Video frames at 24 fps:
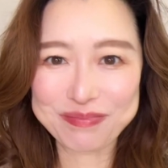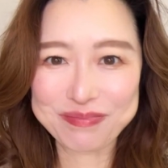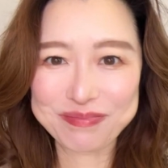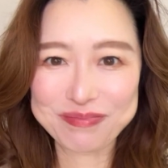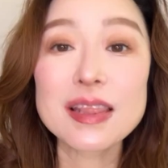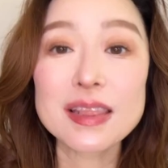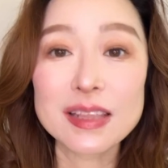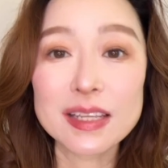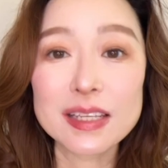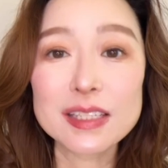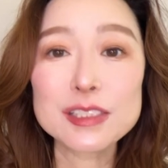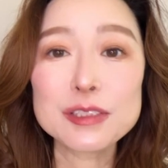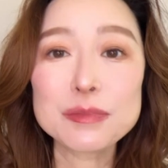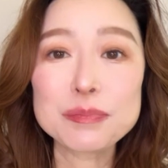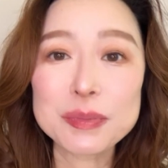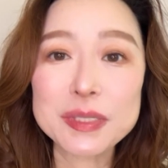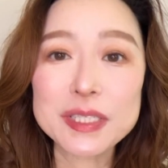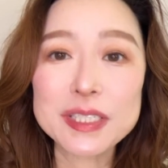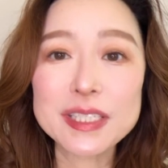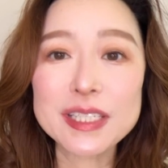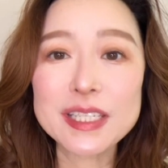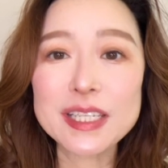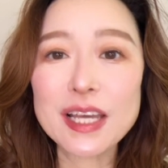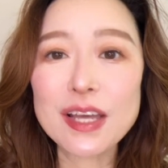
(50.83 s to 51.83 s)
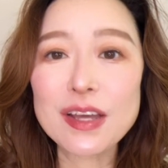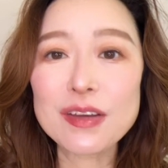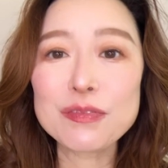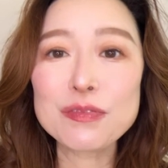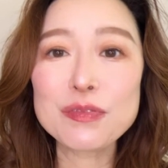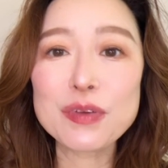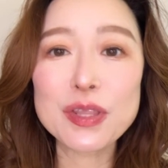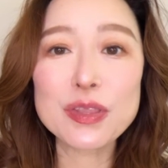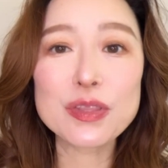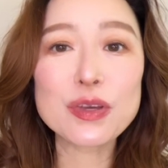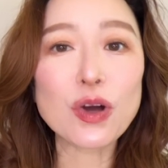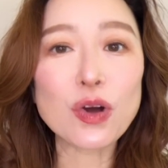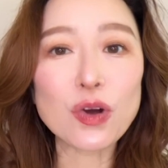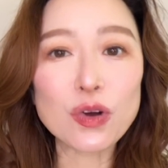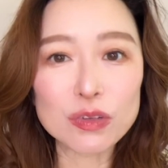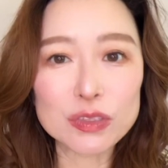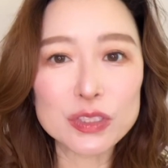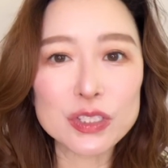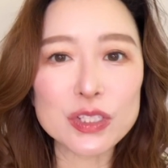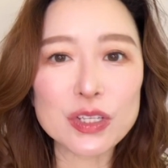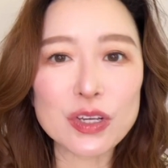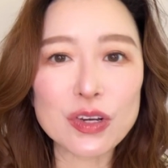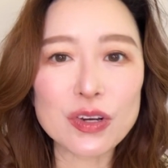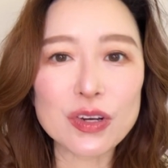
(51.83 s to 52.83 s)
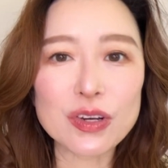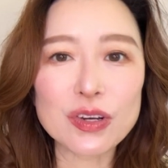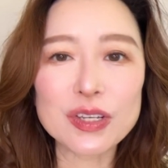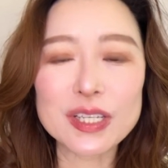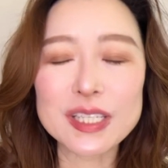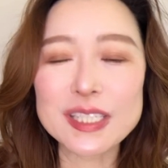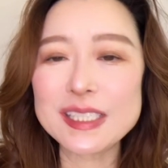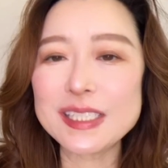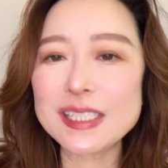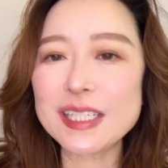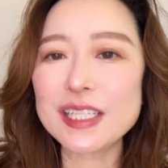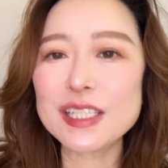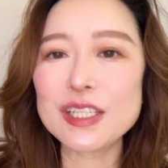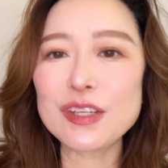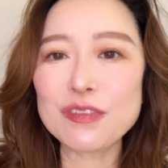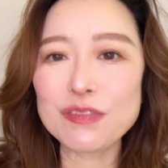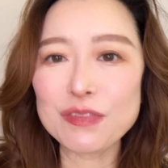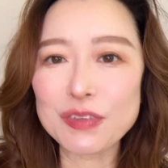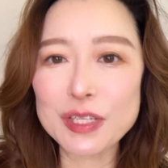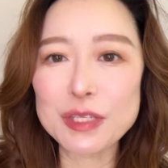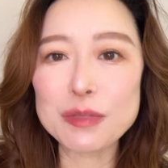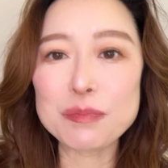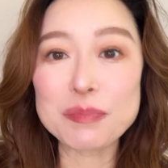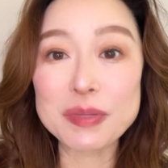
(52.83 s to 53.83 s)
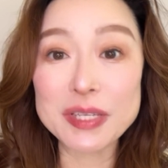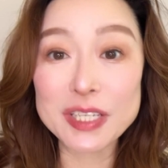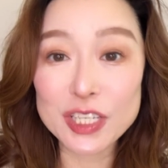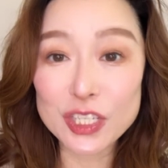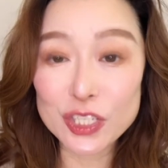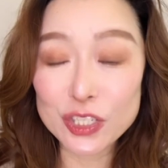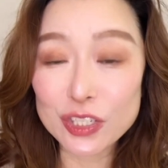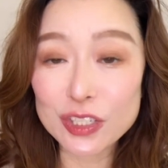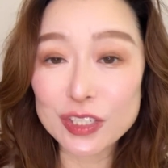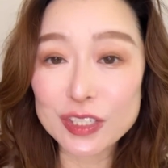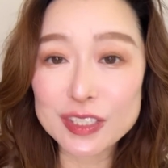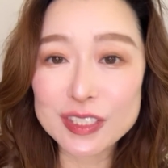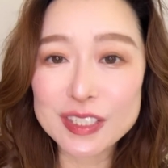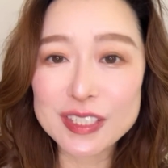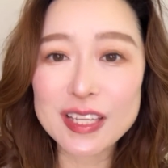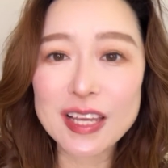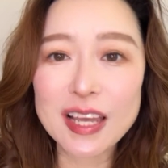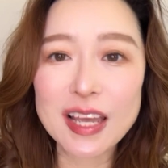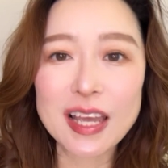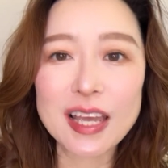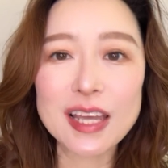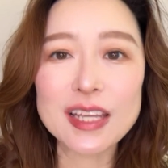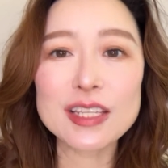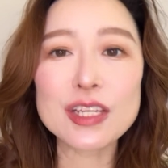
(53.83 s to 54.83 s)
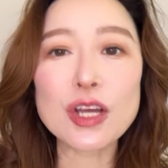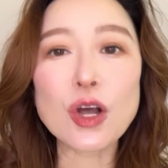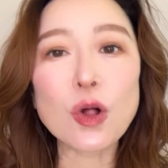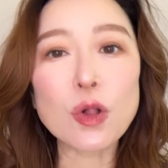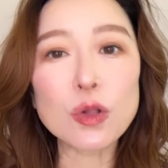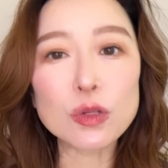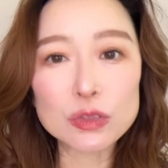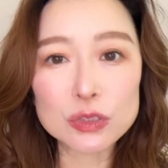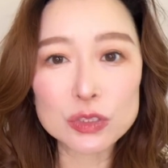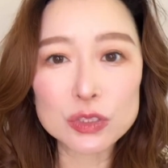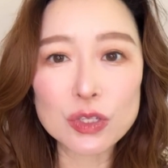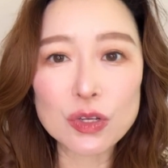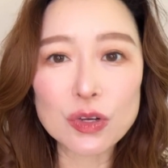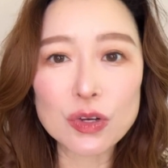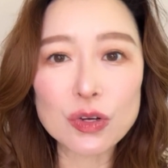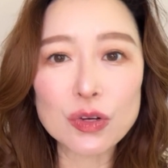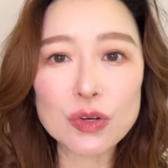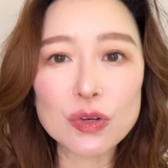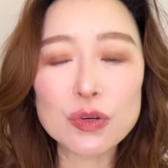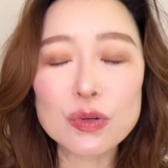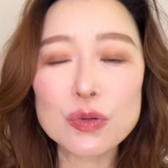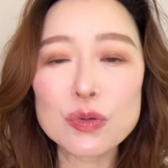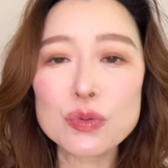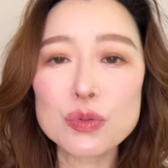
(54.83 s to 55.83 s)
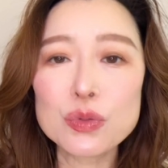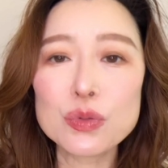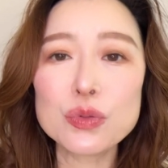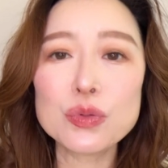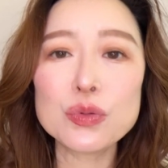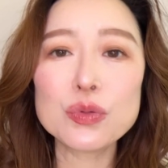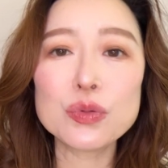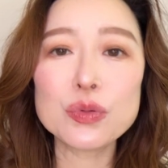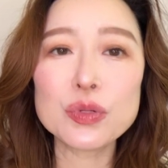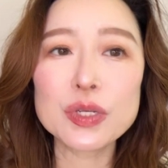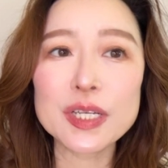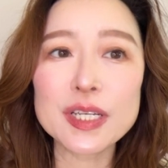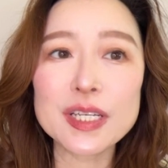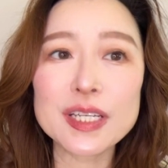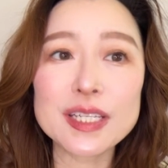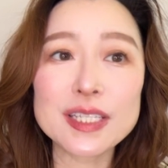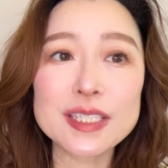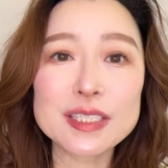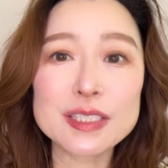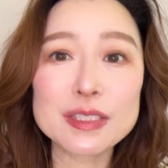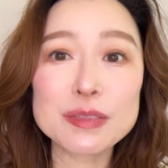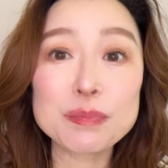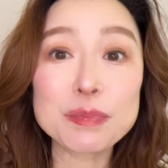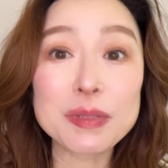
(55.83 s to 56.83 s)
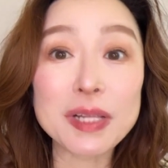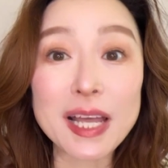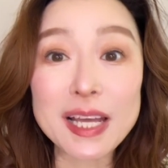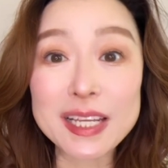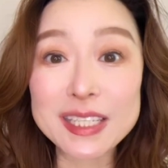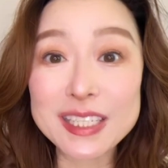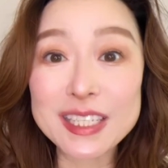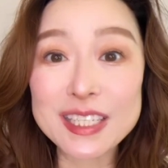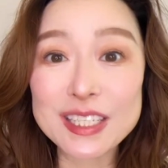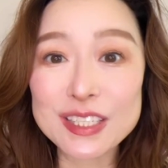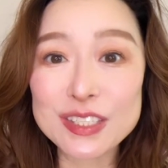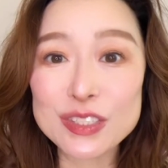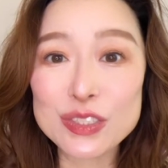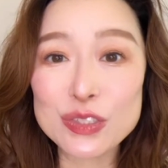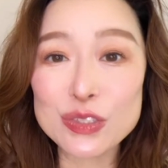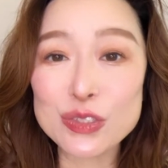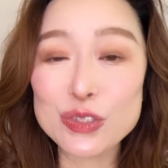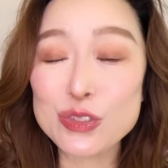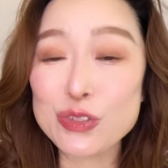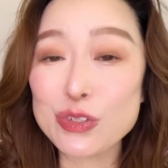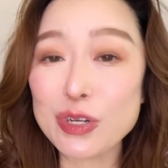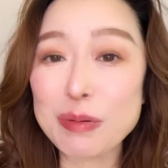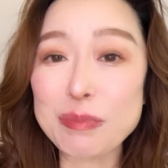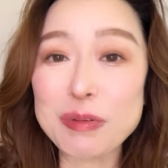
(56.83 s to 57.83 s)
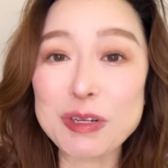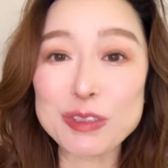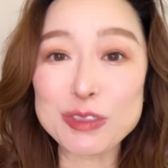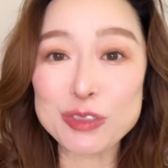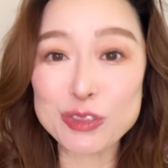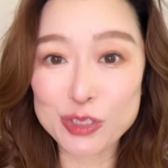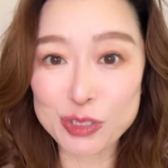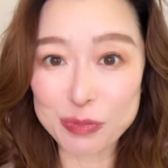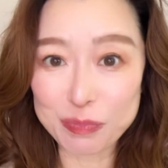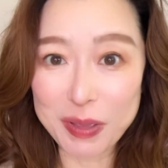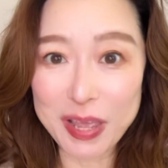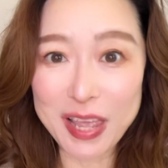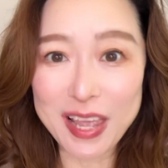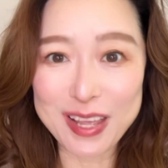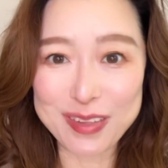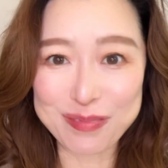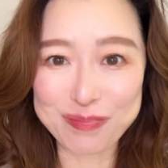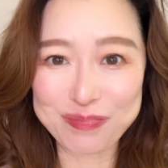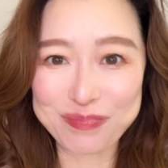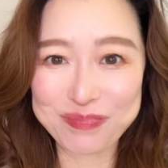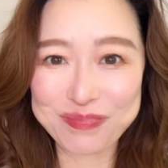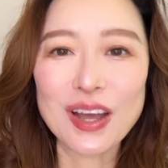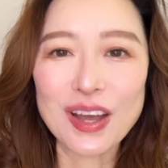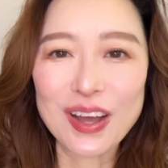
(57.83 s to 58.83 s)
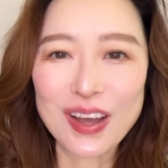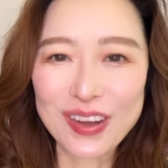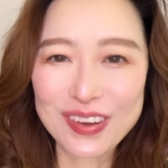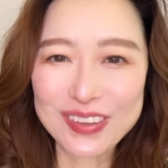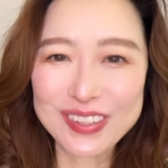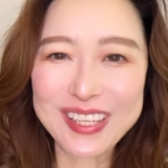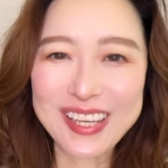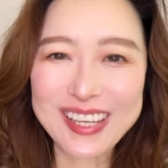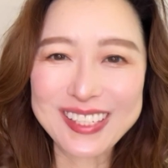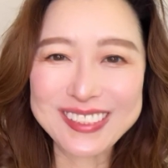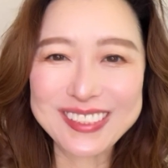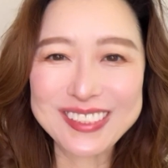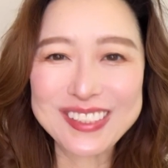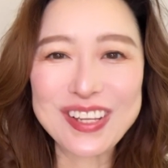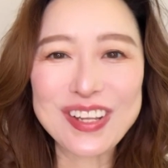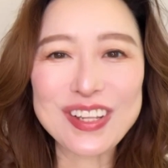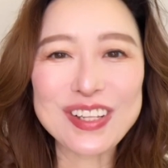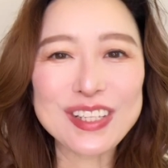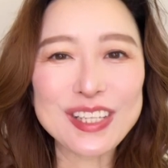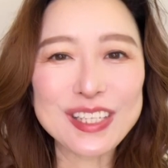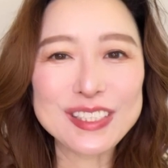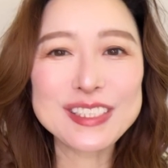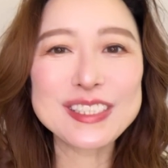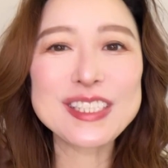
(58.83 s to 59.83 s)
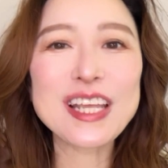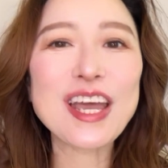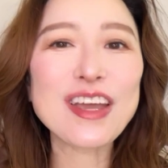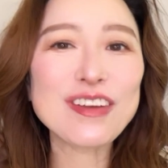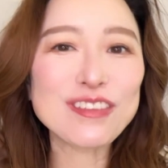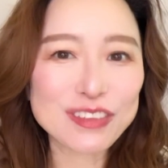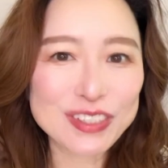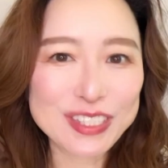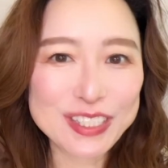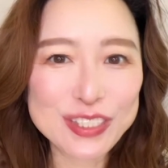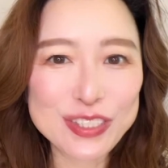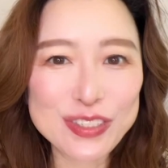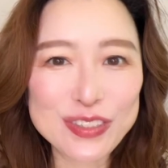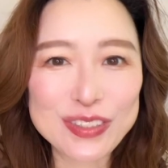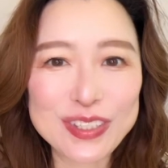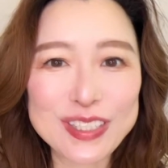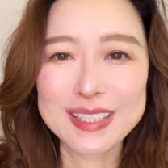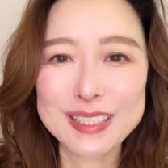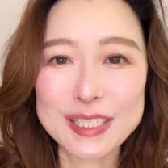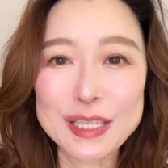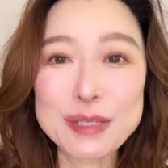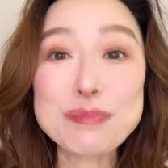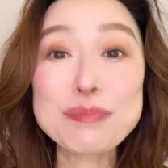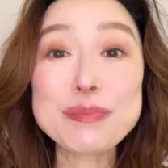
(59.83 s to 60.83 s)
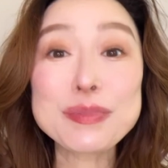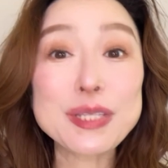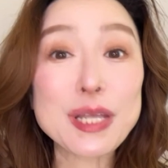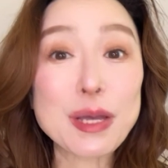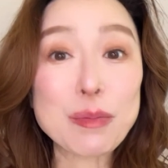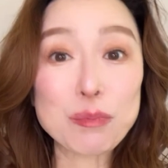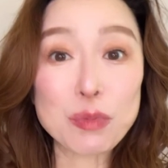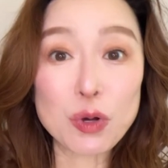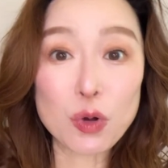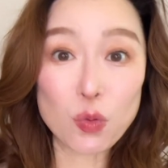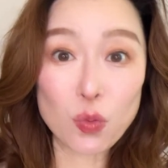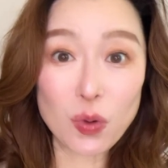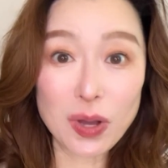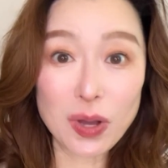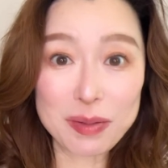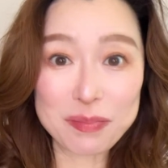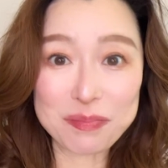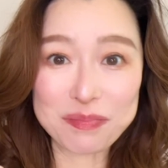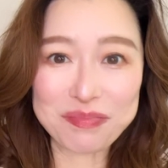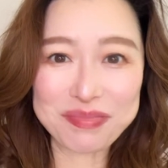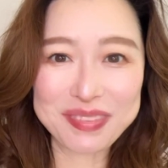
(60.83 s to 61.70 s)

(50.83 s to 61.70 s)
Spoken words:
This PDF with audio is gonna fit beginners and also who is planning to travel to Japan. Okay, so let's dive into the tip number 1.